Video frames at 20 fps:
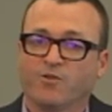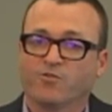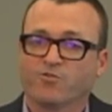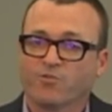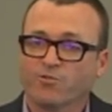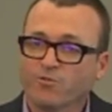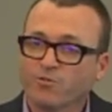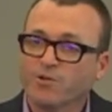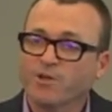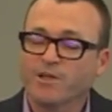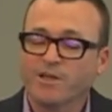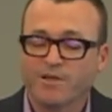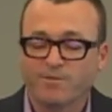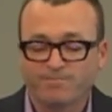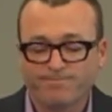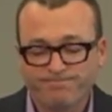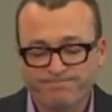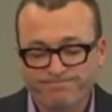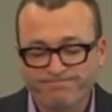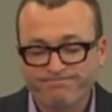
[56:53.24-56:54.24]
Truly,
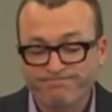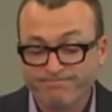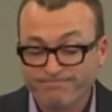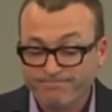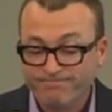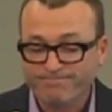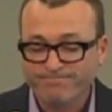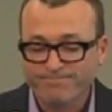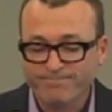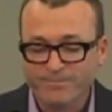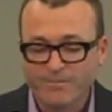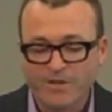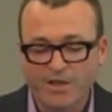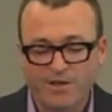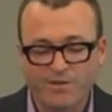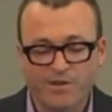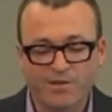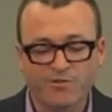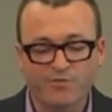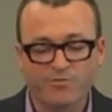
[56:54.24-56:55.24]

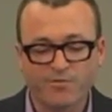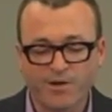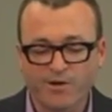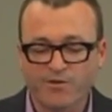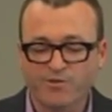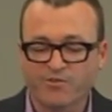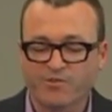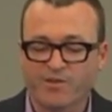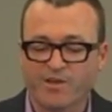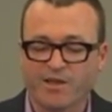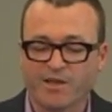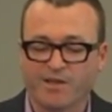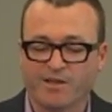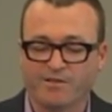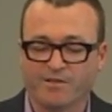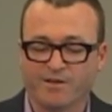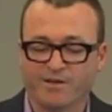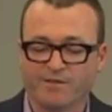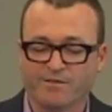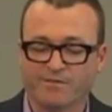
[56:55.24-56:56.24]
I think it's fair to
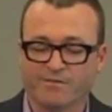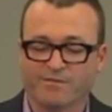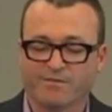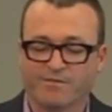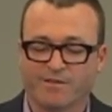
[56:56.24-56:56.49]
say that,